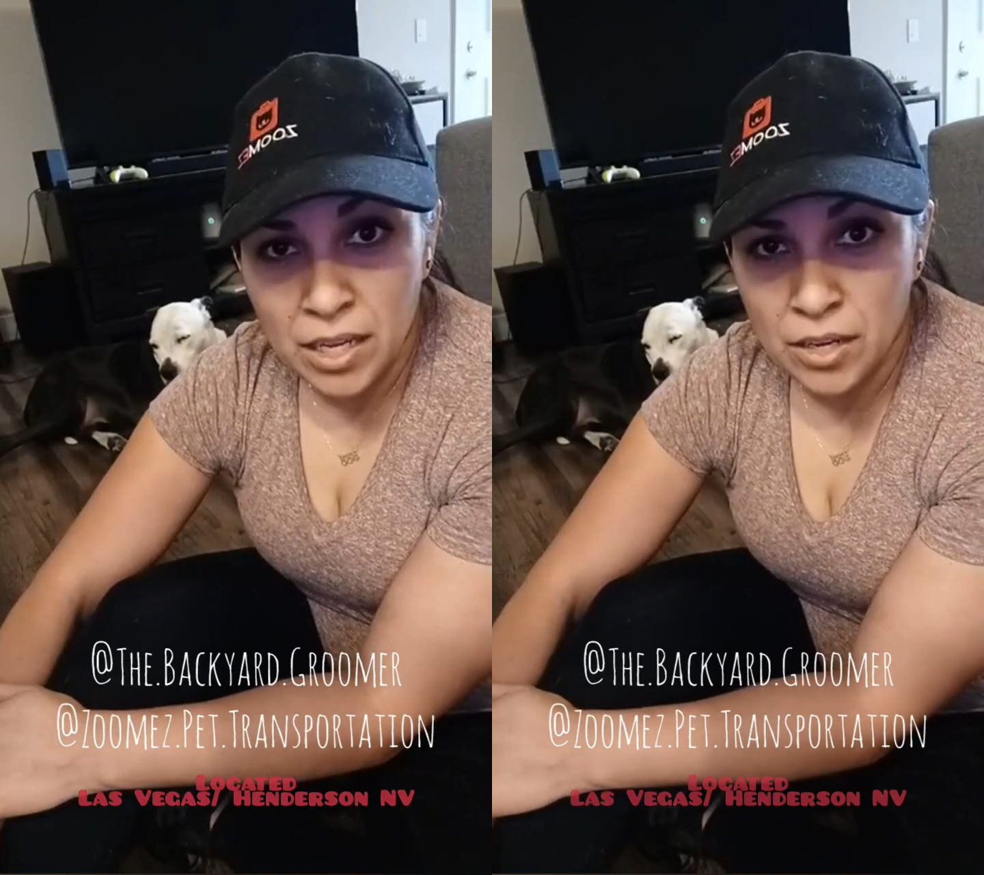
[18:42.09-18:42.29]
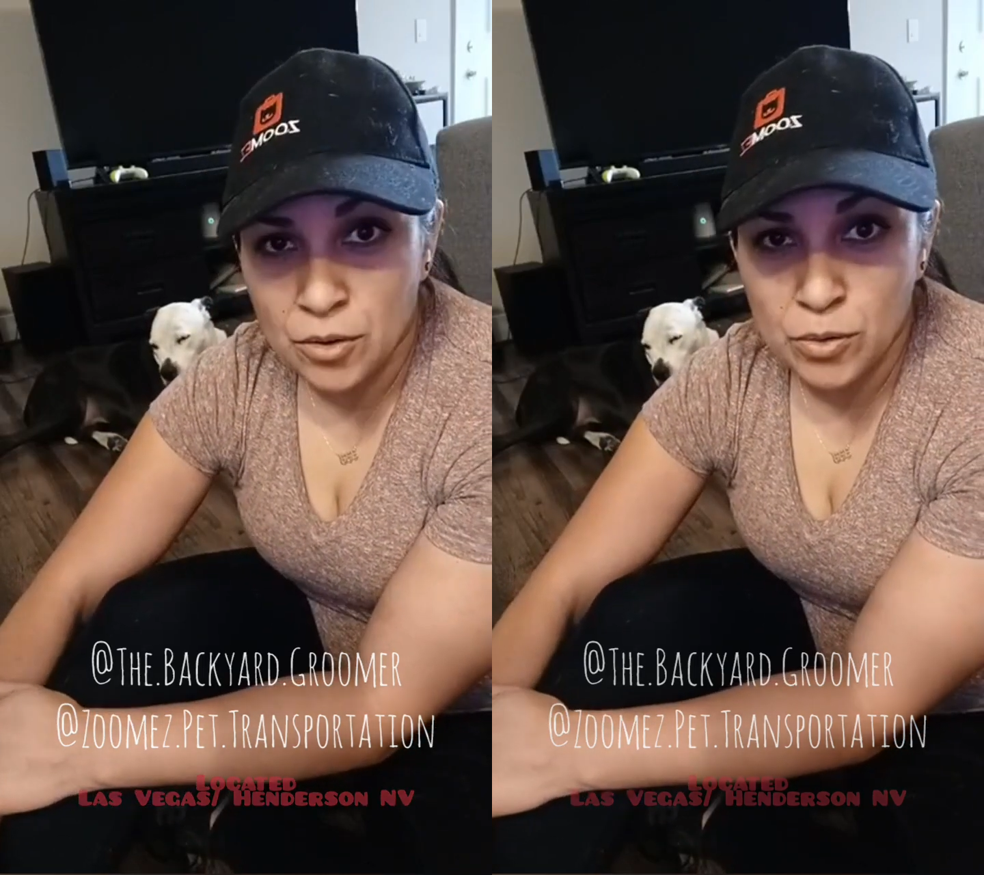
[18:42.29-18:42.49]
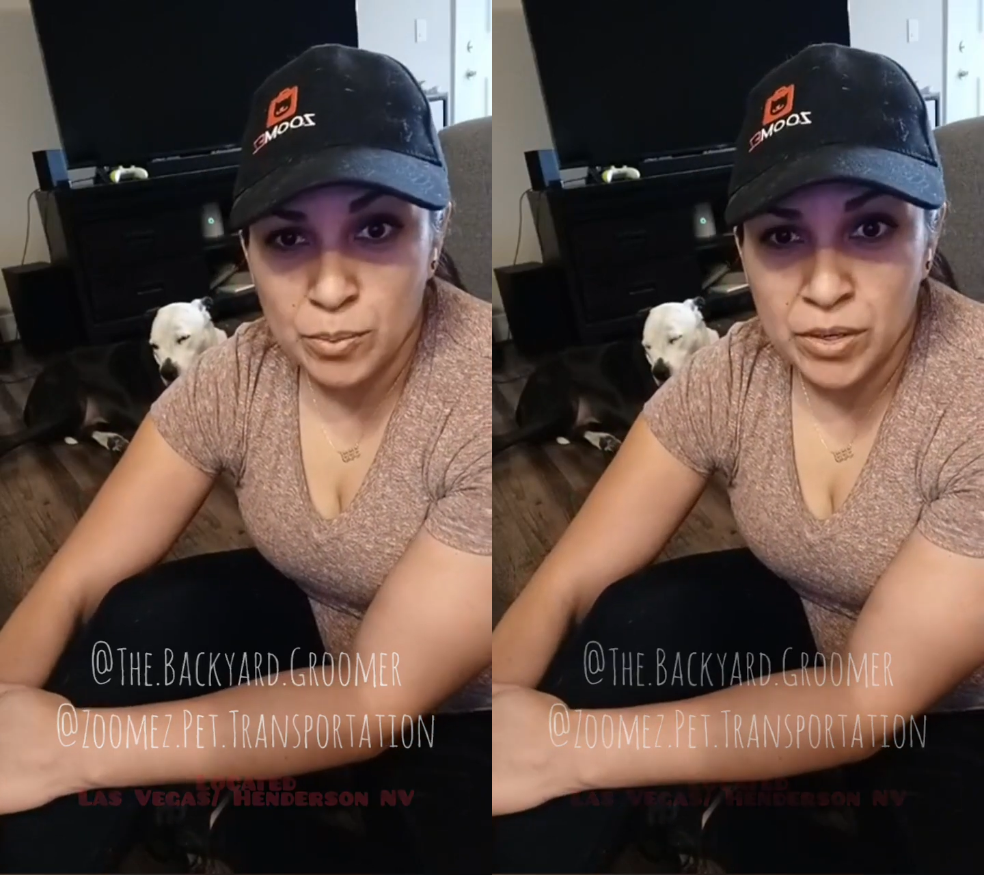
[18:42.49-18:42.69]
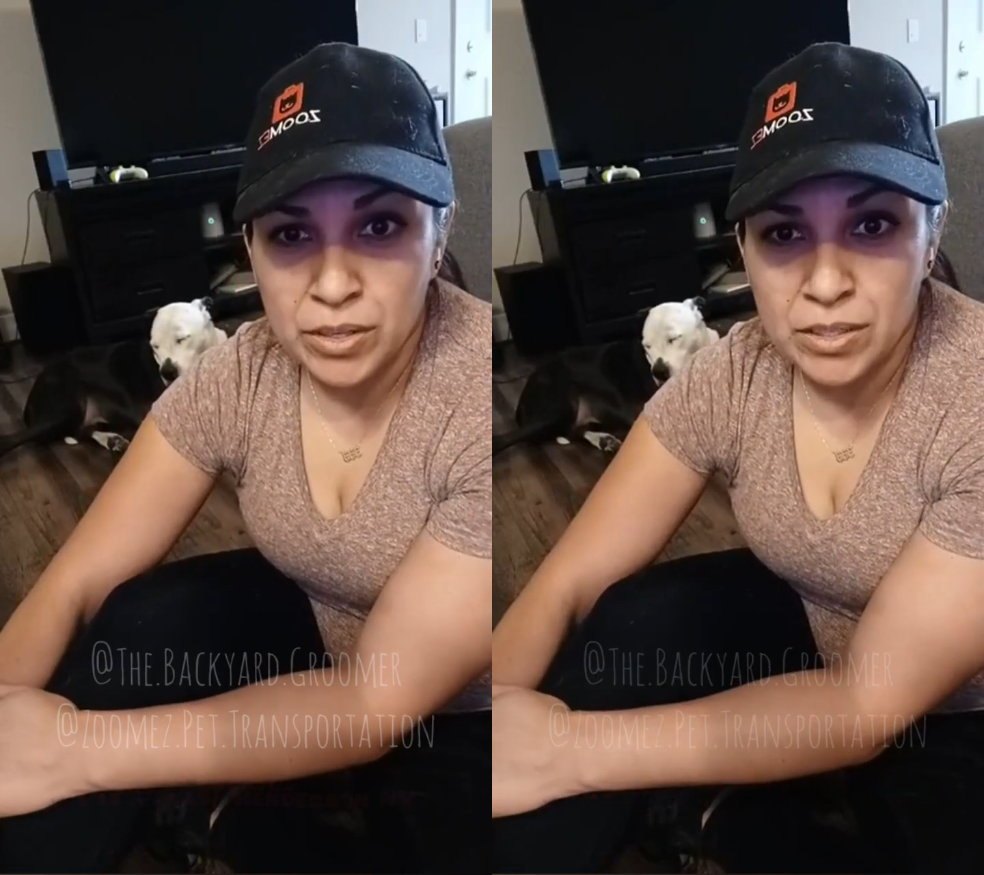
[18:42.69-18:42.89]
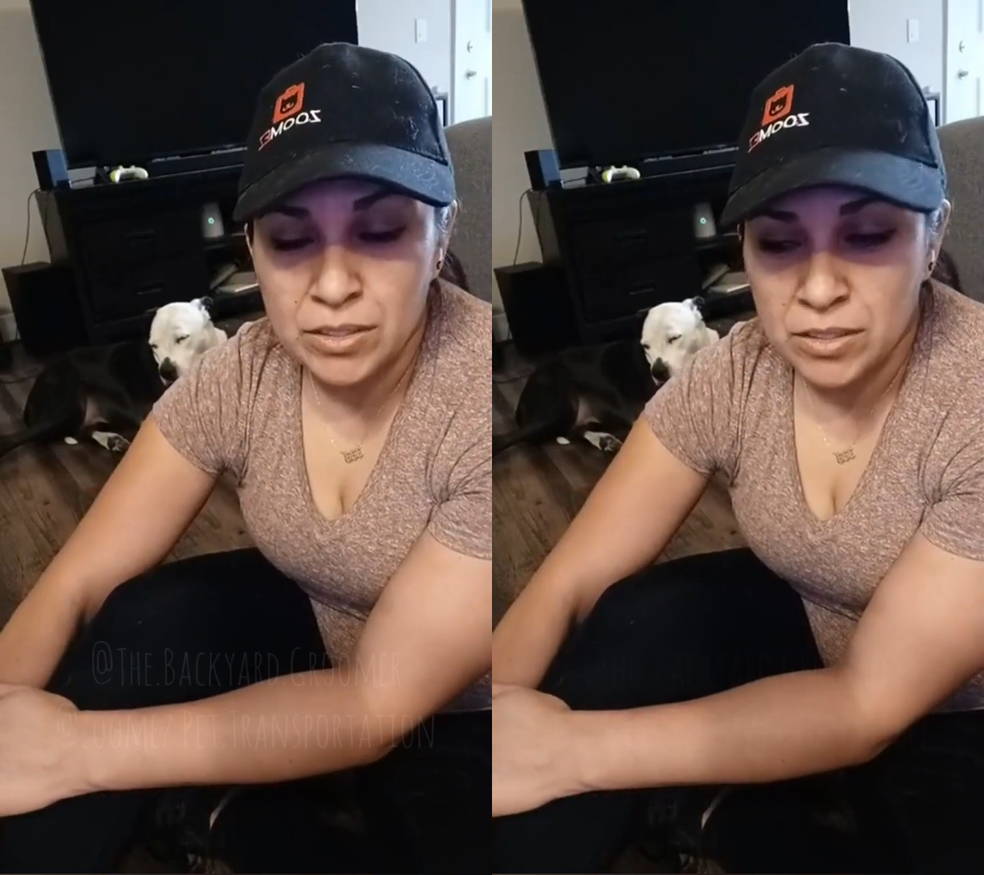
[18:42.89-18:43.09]
a
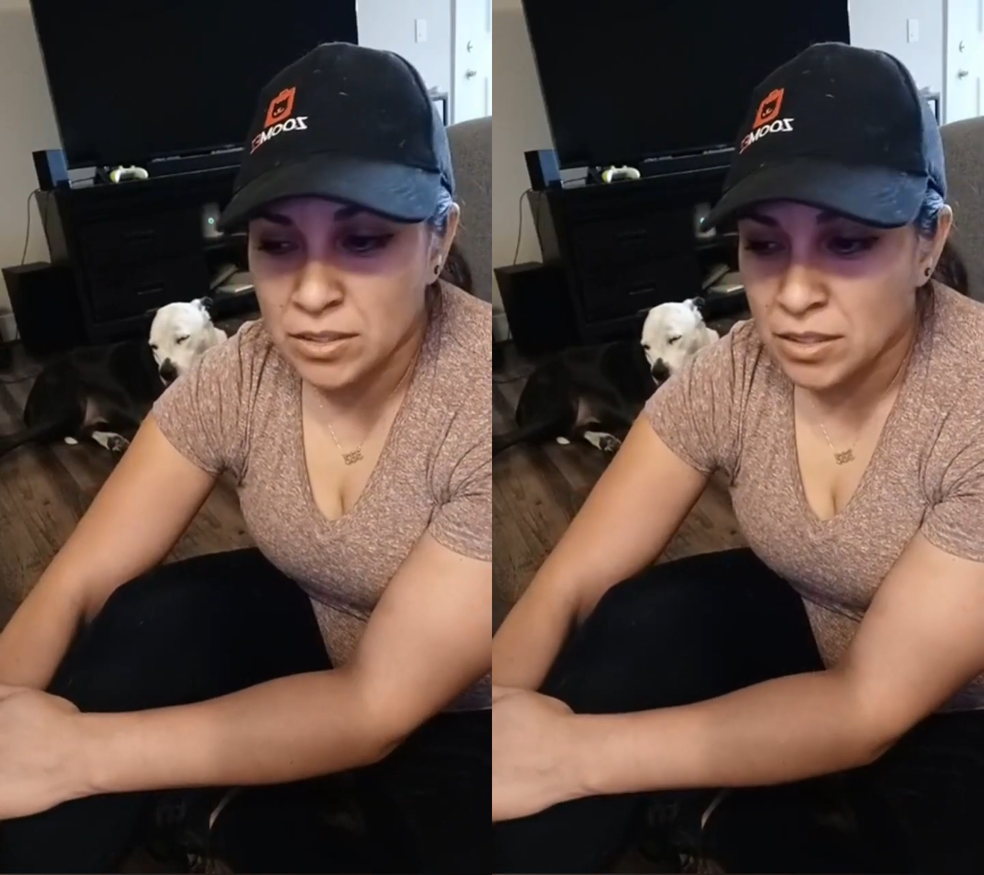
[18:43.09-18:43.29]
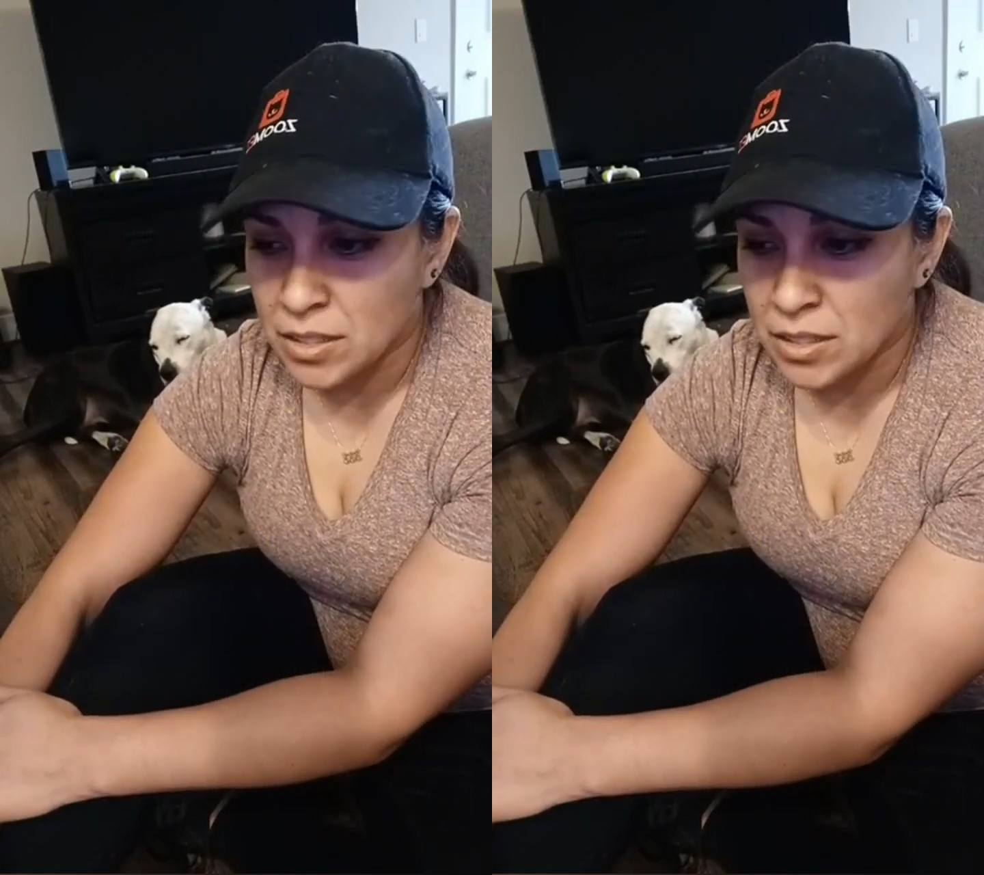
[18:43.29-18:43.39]
groomer's,